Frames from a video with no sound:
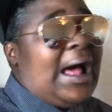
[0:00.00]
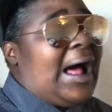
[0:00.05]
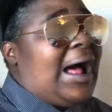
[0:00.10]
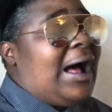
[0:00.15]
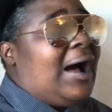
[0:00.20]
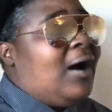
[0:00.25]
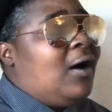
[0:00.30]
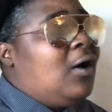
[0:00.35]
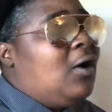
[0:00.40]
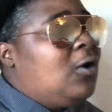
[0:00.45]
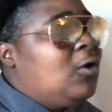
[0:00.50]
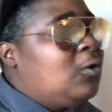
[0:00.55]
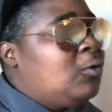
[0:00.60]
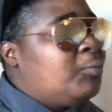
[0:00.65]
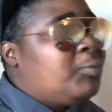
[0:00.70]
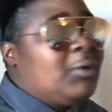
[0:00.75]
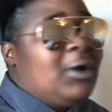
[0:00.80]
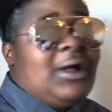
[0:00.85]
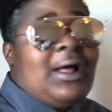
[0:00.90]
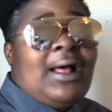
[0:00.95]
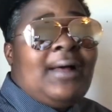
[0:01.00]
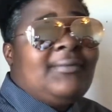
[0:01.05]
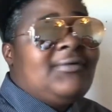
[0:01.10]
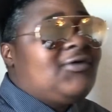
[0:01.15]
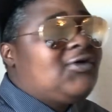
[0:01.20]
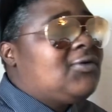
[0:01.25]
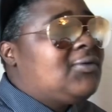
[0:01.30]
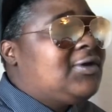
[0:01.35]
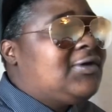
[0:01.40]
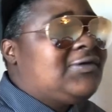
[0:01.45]
I hope. I'm
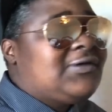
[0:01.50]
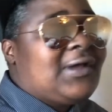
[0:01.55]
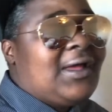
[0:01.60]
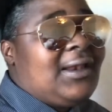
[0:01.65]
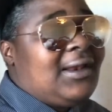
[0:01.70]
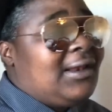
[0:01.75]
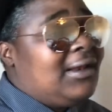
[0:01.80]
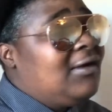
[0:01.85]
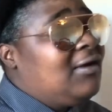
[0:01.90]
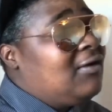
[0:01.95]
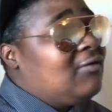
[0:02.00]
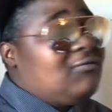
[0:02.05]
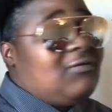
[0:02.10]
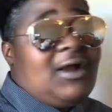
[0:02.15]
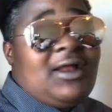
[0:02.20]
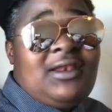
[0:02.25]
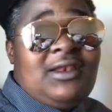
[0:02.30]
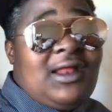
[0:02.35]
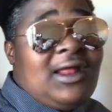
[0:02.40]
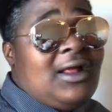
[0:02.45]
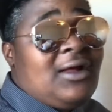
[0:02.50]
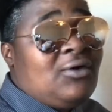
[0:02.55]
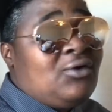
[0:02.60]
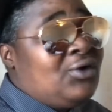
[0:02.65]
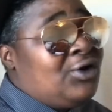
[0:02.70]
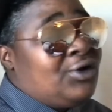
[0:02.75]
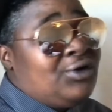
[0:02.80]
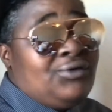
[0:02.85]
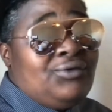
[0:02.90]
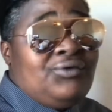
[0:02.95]
so excited. Right now,
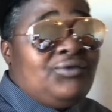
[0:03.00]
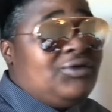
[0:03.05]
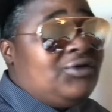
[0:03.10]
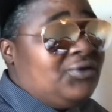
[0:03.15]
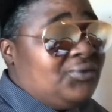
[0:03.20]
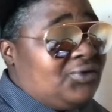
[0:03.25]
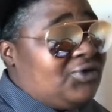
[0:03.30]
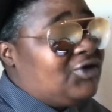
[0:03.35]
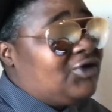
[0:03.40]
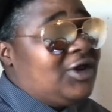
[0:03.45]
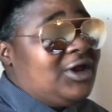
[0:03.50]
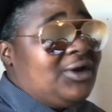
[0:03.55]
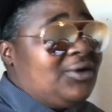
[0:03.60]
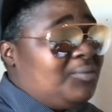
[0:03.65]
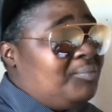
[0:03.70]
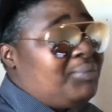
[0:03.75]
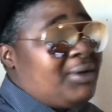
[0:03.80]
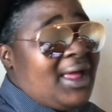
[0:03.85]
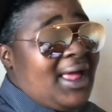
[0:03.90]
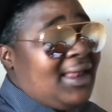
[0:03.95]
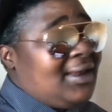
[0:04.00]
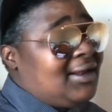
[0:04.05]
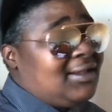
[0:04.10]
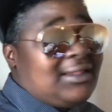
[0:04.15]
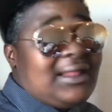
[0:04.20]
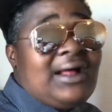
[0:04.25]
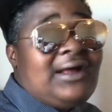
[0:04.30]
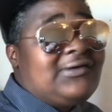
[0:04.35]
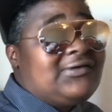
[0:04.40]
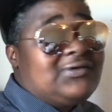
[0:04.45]
you still batting
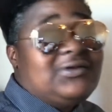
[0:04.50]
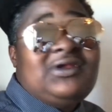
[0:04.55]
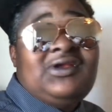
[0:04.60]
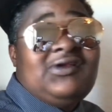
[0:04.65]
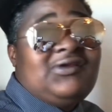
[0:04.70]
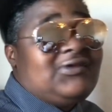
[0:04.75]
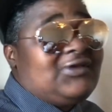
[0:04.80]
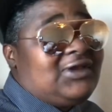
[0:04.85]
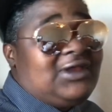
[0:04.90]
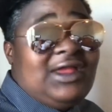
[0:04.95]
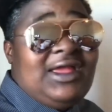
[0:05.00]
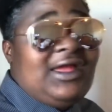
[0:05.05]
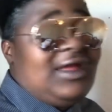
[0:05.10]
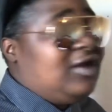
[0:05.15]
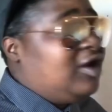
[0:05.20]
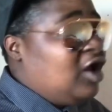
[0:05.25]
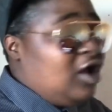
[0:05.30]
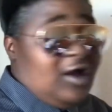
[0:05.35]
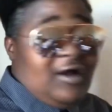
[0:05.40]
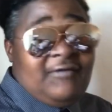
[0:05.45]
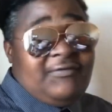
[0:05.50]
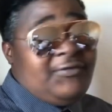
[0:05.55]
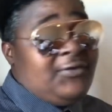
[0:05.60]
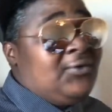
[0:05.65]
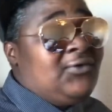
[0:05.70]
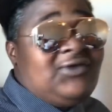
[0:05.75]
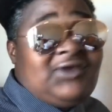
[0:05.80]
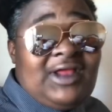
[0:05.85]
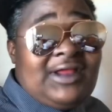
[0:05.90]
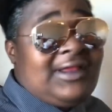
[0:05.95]
1,000, because again, a
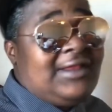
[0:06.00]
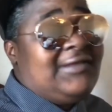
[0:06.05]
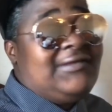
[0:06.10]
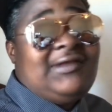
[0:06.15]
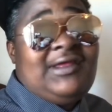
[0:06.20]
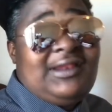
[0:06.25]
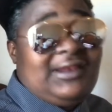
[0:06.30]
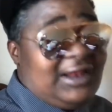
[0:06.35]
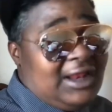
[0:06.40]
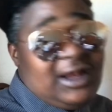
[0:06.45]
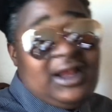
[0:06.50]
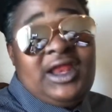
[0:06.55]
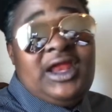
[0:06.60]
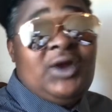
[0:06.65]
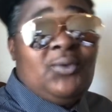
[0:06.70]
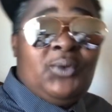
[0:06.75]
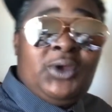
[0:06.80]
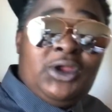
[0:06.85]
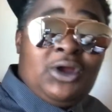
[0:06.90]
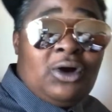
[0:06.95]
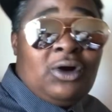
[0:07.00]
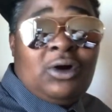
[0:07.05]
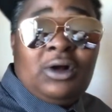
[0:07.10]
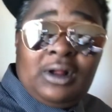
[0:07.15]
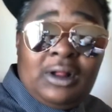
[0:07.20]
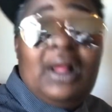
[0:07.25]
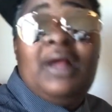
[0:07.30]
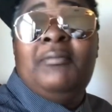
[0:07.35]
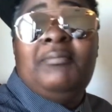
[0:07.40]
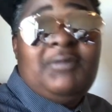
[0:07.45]
few seconds in, and here we are.
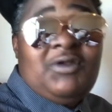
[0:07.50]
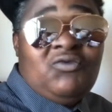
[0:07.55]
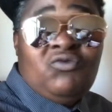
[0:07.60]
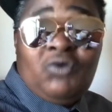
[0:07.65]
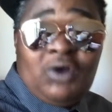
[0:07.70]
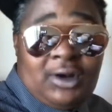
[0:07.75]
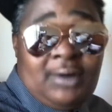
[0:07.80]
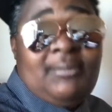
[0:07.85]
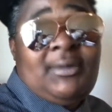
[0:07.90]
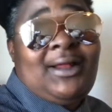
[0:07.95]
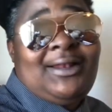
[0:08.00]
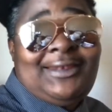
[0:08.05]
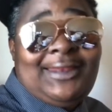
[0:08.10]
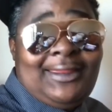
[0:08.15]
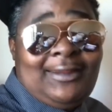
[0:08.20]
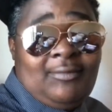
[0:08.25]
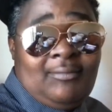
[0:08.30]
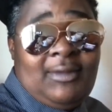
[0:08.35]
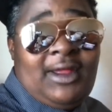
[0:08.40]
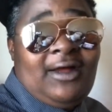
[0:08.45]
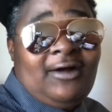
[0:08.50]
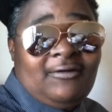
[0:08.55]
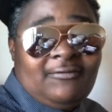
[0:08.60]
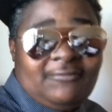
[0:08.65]
Me running my damn mouth.